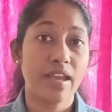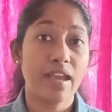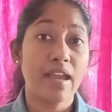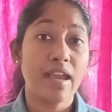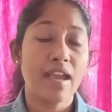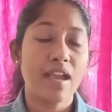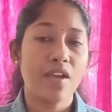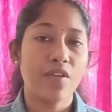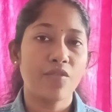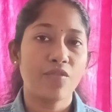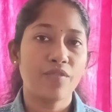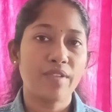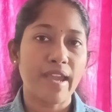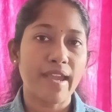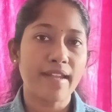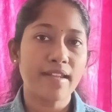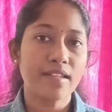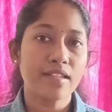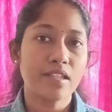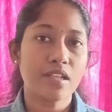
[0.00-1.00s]

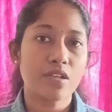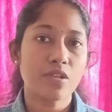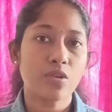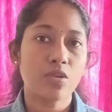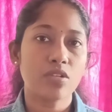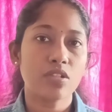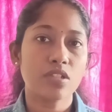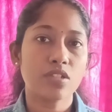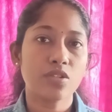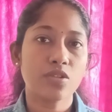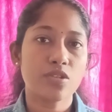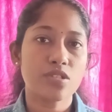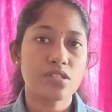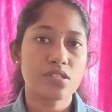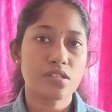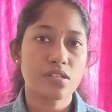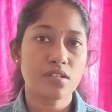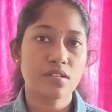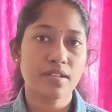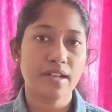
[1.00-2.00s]
When the roller
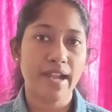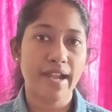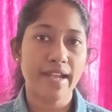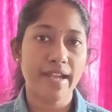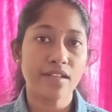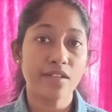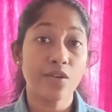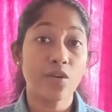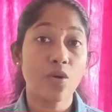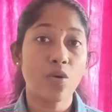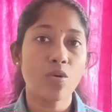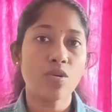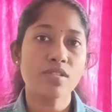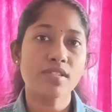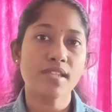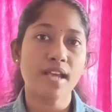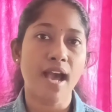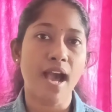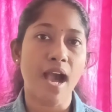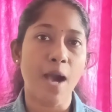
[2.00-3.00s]
coaster ride goes
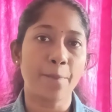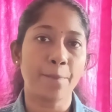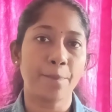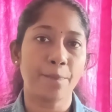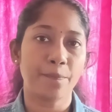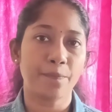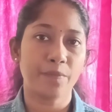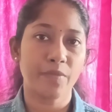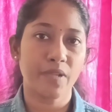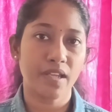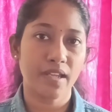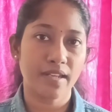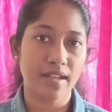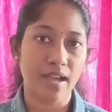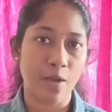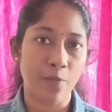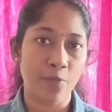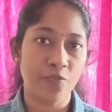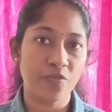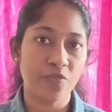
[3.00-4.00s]
up in
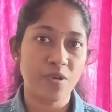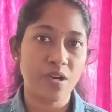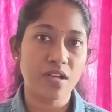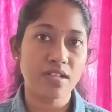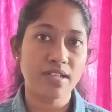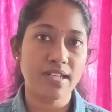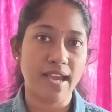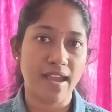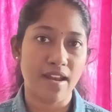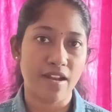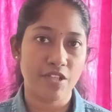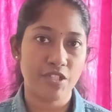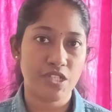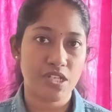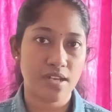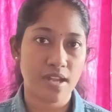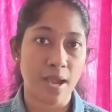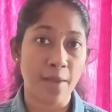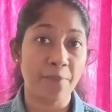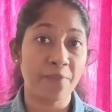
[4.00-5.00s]
upward direction,
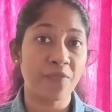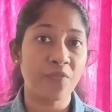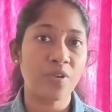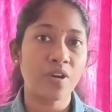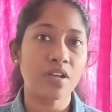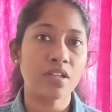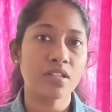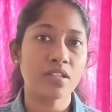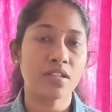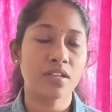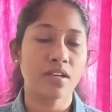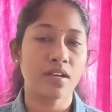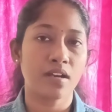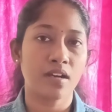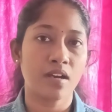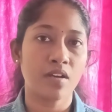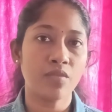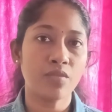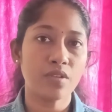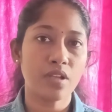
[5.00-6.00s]
upward
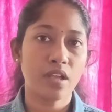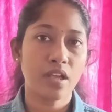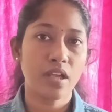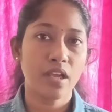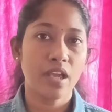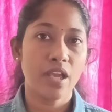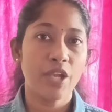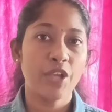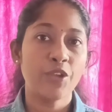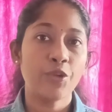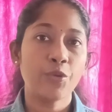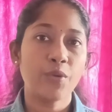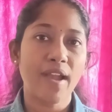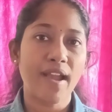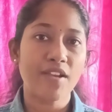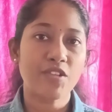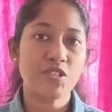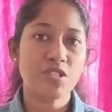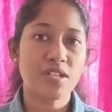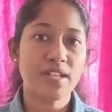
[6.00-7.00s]
curve, you
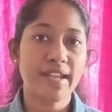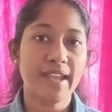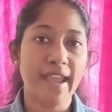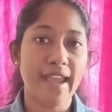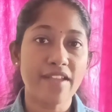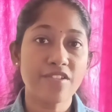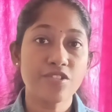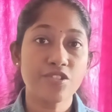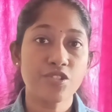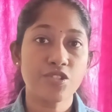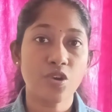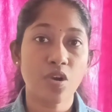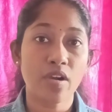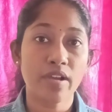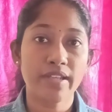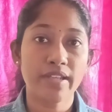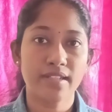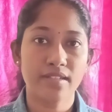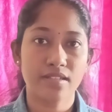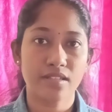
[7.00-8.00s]
actually enjoy
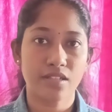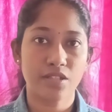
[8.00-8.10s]
it.